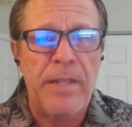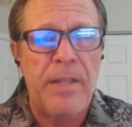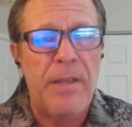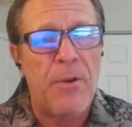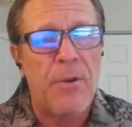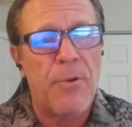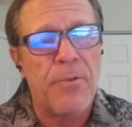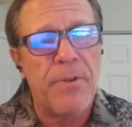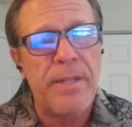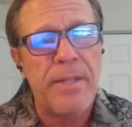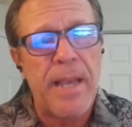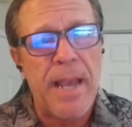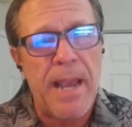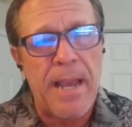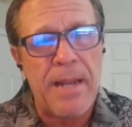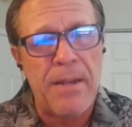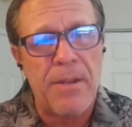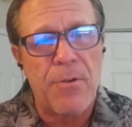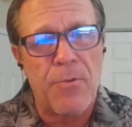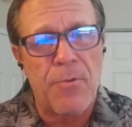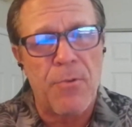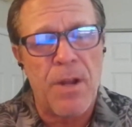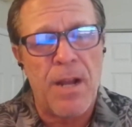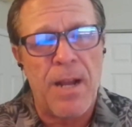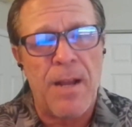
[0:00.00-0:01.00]
They already had a
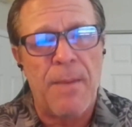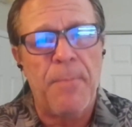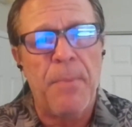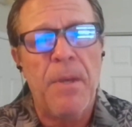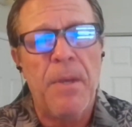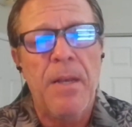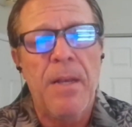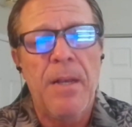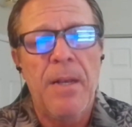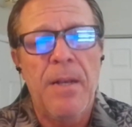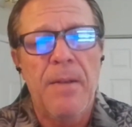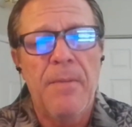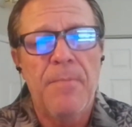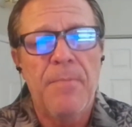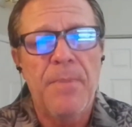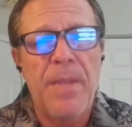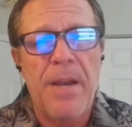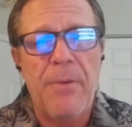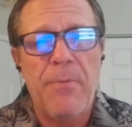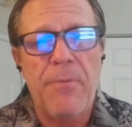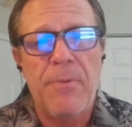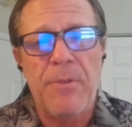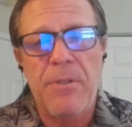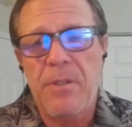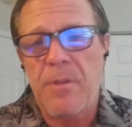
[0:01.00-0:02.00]
crop
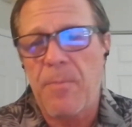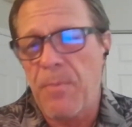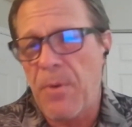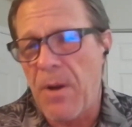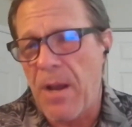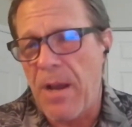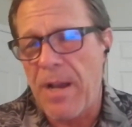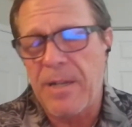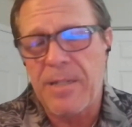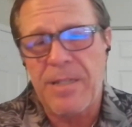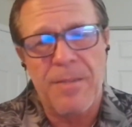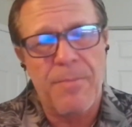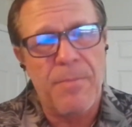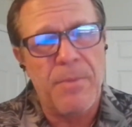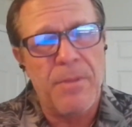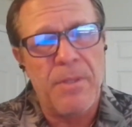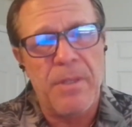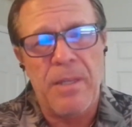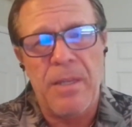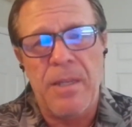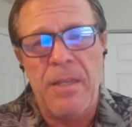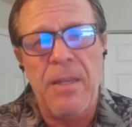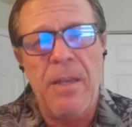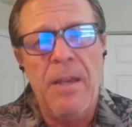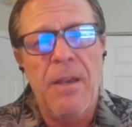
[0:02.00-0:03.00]
that was
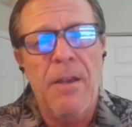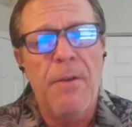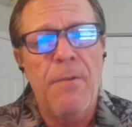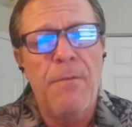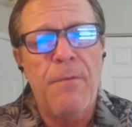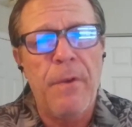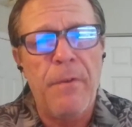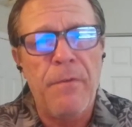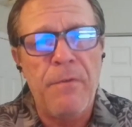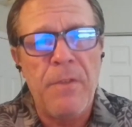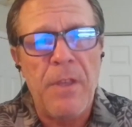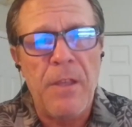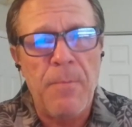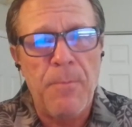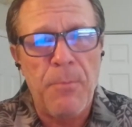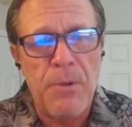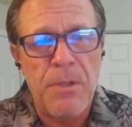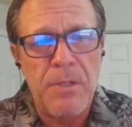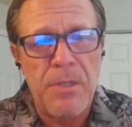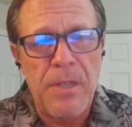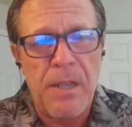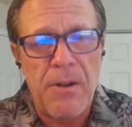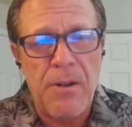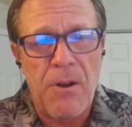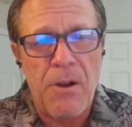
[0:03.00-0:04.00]
approximately
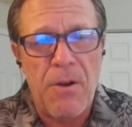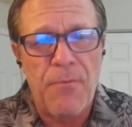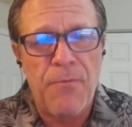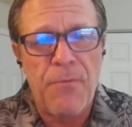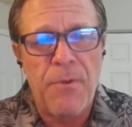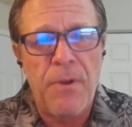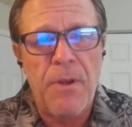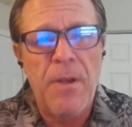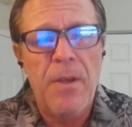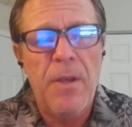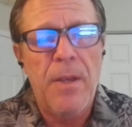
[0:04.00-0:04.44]
15% off